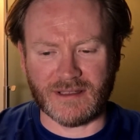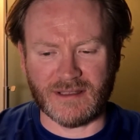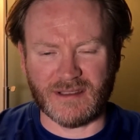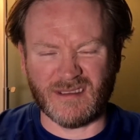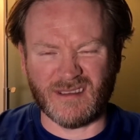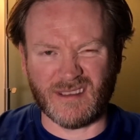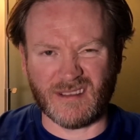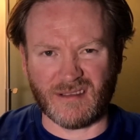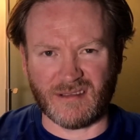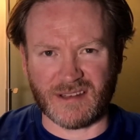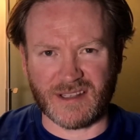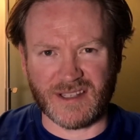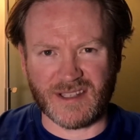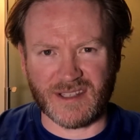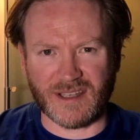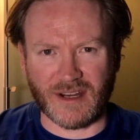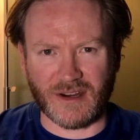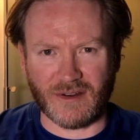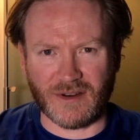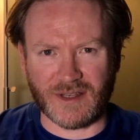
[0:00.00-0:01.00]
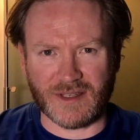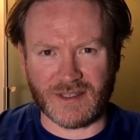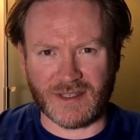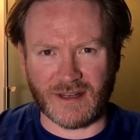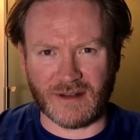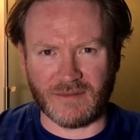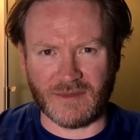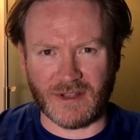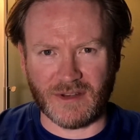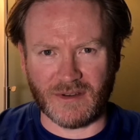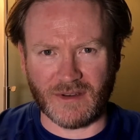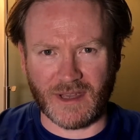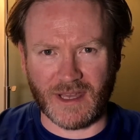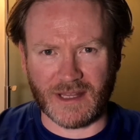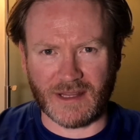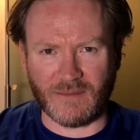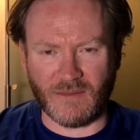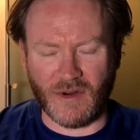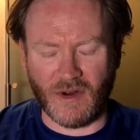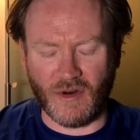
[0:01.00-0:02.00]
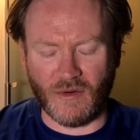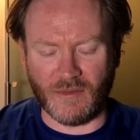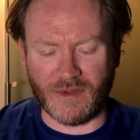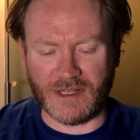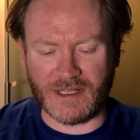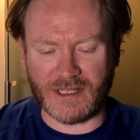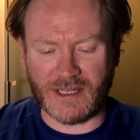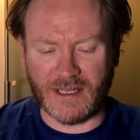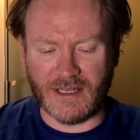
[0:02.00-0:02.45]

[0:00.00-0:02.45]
sort of series that I'm doing at the moment.